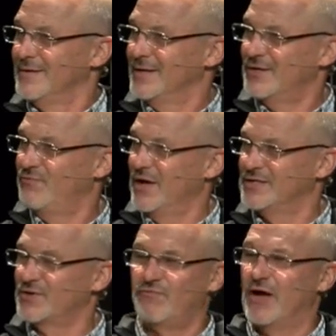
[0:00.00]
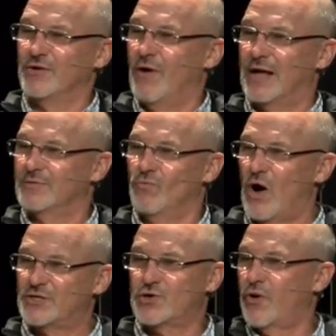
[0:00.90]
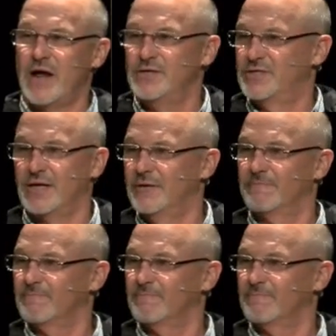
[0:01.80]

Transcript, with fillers: It's fun, just fun. Go out and watch crazy.